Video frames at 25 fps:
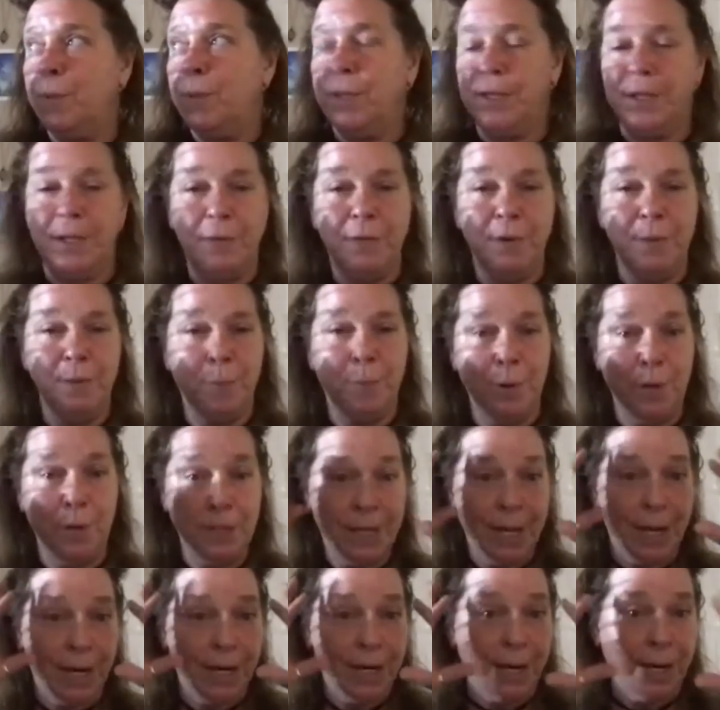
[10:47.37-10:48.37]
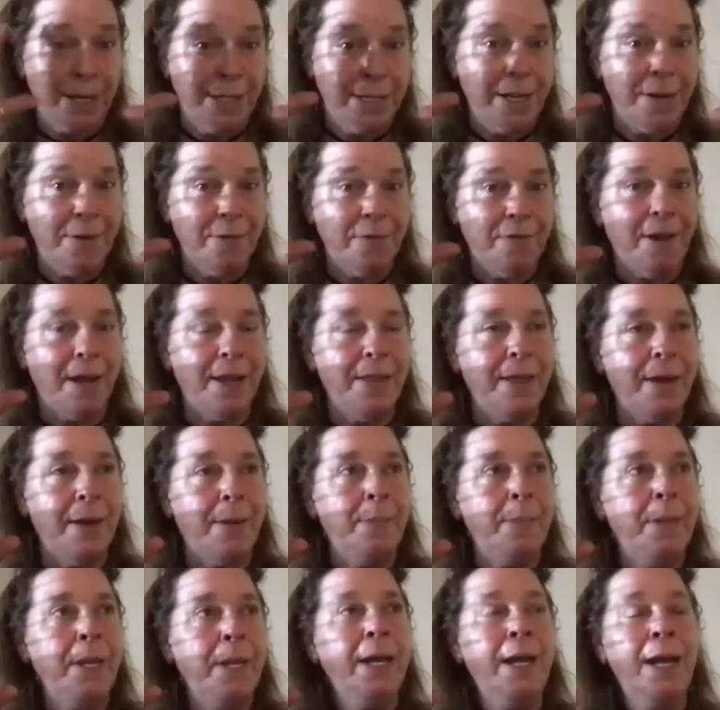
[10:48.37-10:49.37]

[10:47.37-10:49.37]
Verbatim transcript: the different birds how to identify them